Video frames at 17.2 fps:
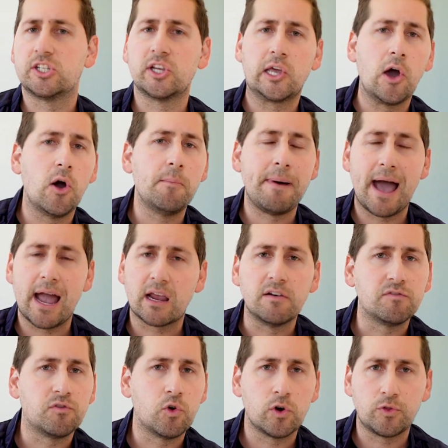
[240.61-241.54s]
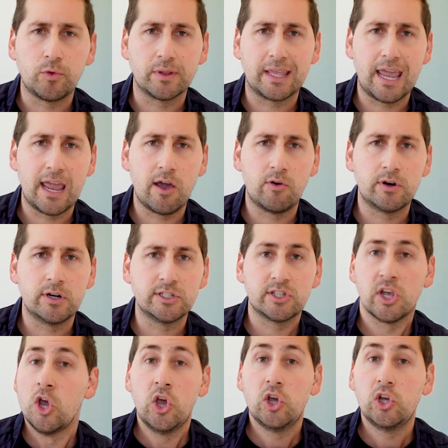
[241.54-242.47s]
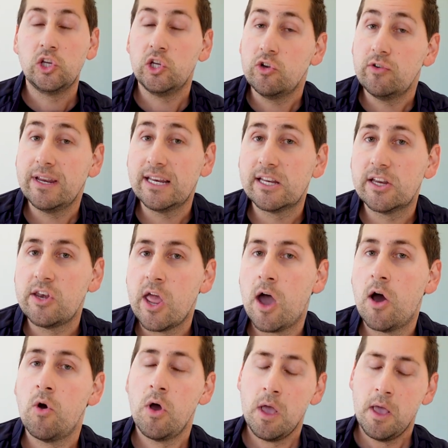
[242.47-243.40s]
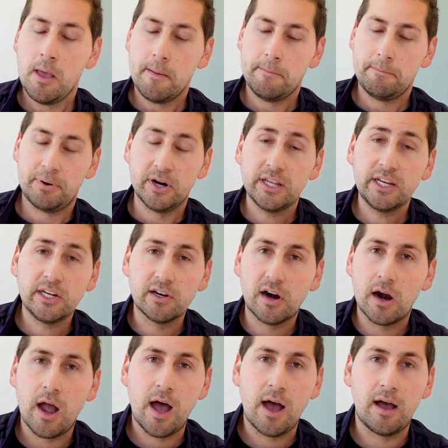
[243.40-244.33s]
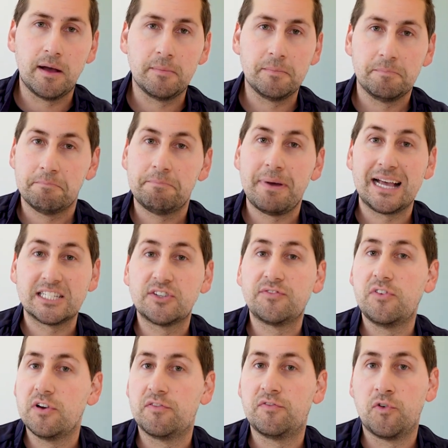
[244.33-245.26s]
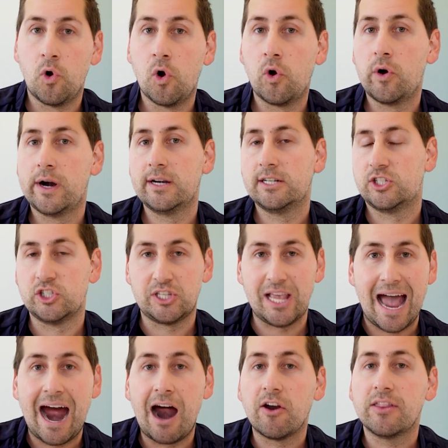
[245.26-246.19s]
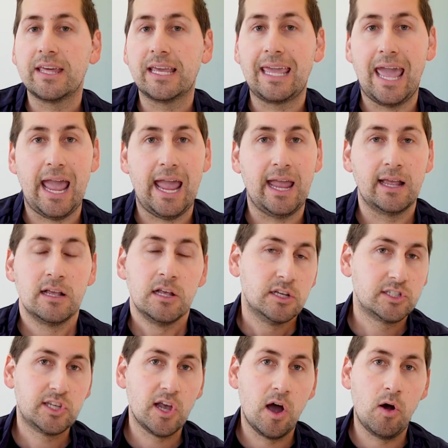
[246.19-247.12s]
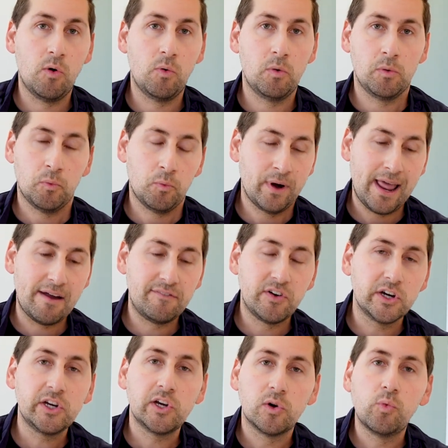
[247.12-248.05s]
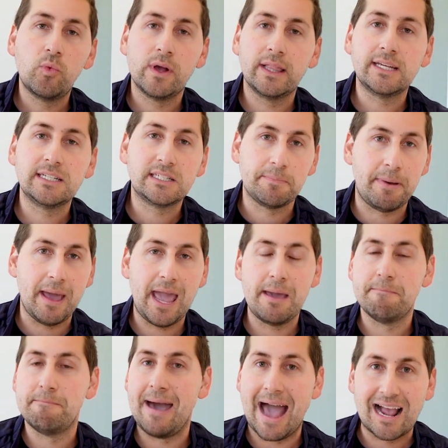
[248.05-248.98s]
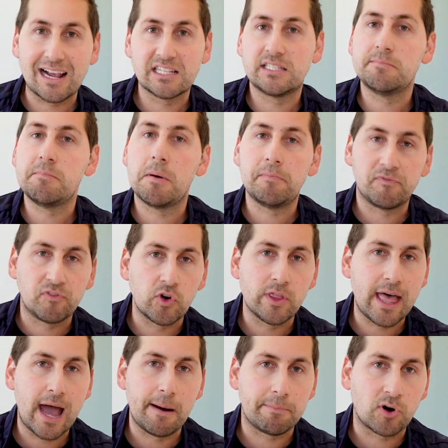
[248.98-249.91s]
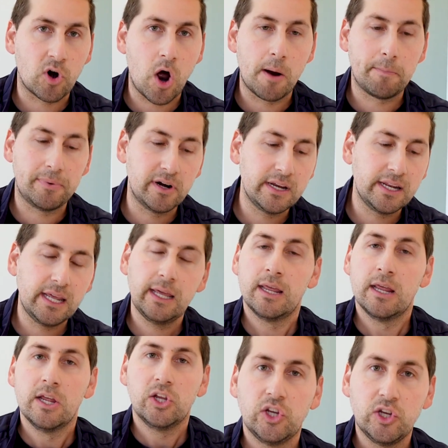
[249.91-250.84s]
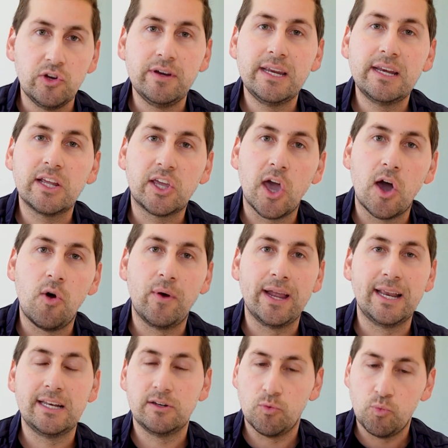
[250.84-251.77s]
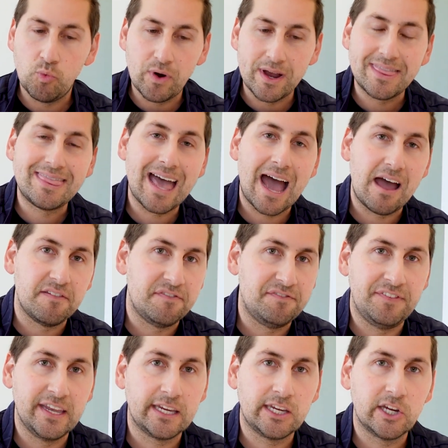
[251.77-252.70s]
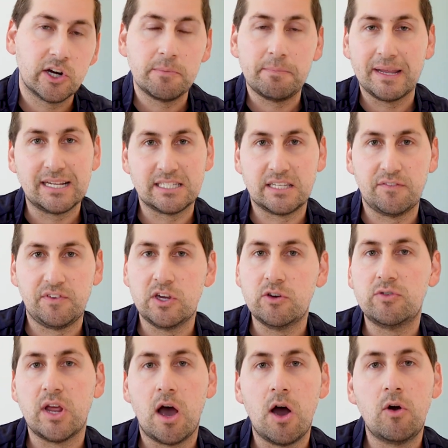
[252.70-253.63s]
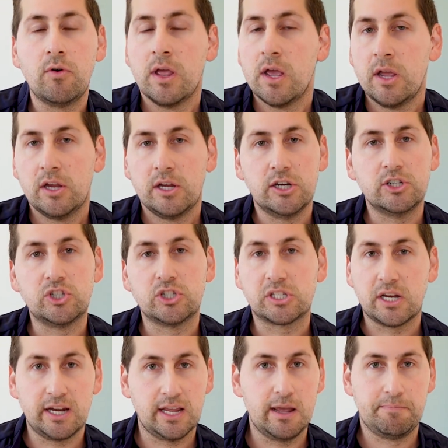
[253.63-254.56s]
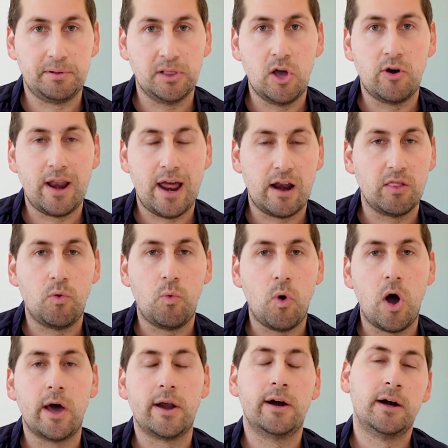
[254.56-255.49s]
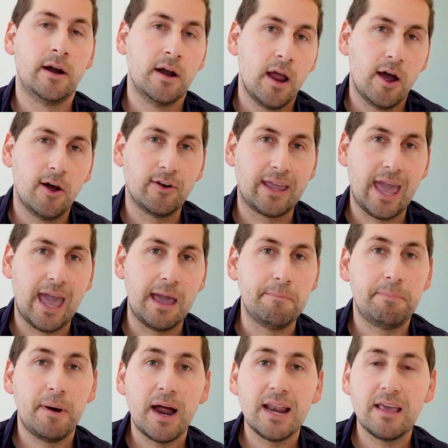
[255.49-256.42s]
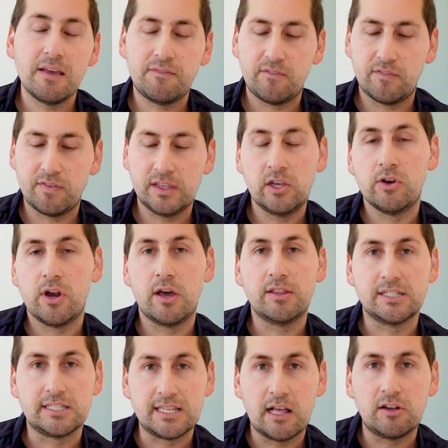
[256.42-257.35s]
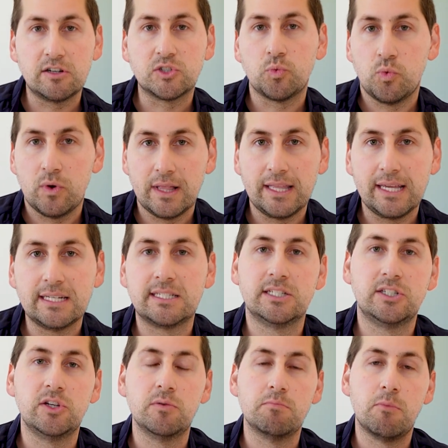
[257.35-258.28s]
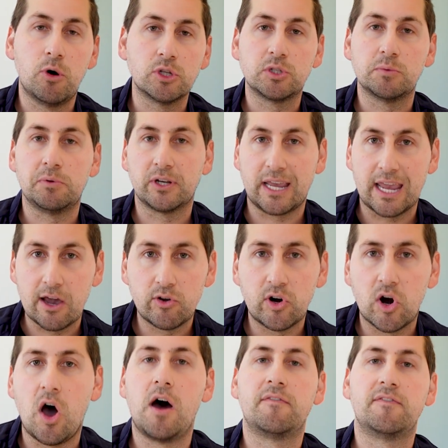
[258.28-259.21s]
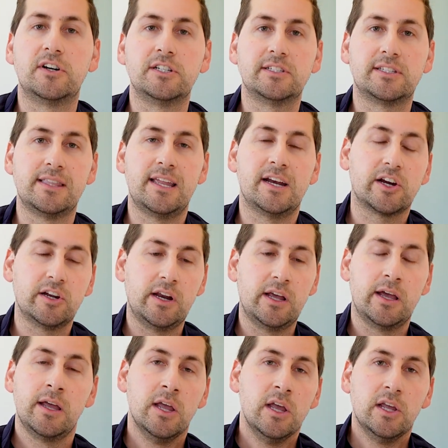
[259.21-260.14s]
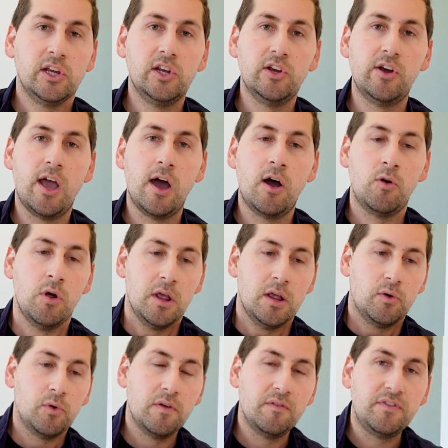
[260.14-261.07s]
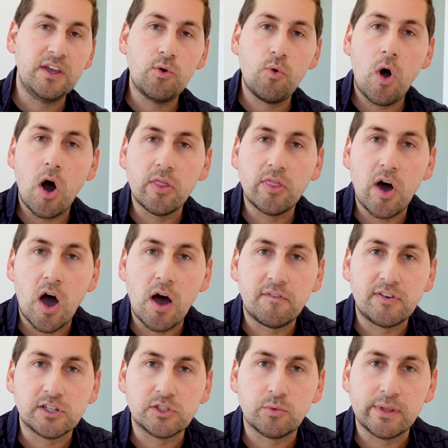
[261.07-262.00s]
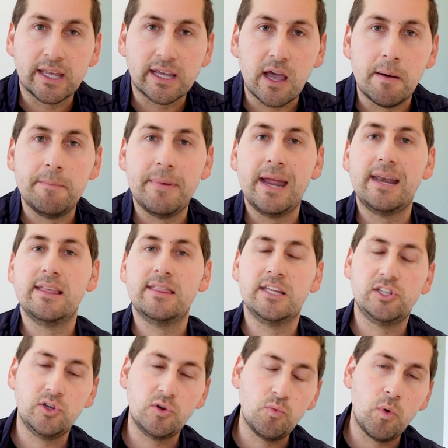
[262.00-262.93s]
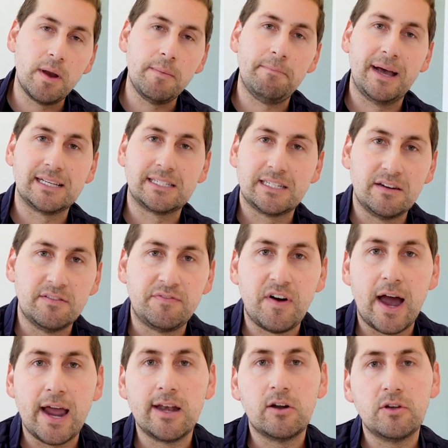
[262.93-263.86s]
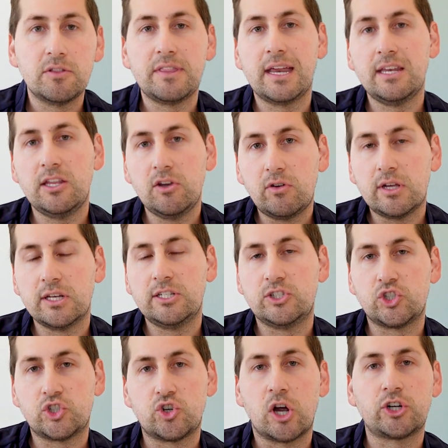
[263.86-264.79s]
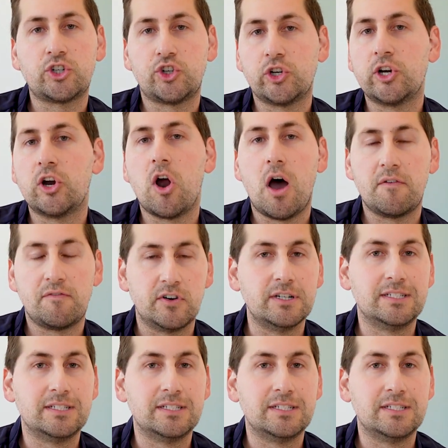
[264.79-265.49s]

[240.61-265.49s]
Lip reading: and go back and forth with counters, you need to know, putting your best foot forward just out of the gate. So whatever you're willing to pay maximum for that property, you need to go in with that figure, because if you don't, you're just gonna get blown out of the water, okay? But if, the seller's willing to do multiple counter offers and they're gonna, review all the offers when they come in and they do one best and final, then you could structure your offer